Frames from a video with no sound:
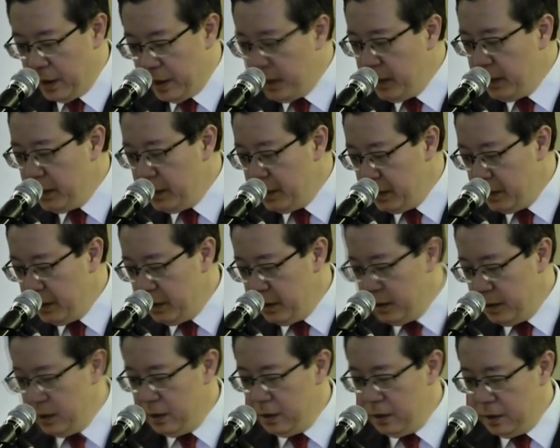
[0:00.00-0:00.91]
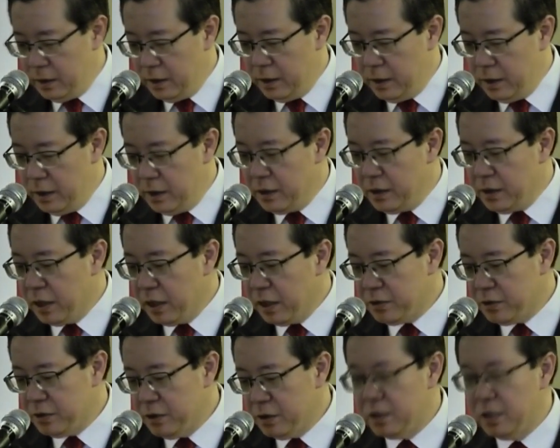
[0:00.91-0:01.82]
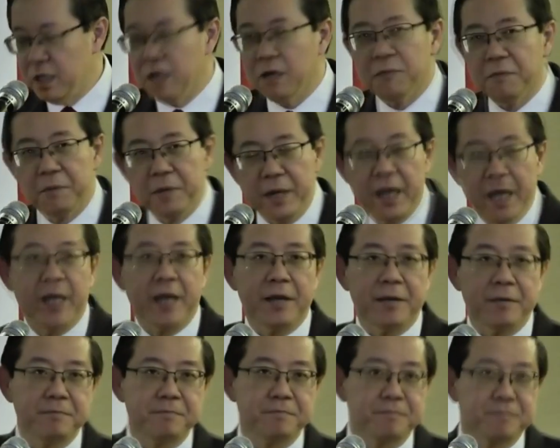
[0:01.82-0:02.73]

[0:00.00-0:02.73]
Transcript: in the industrial state of Penang.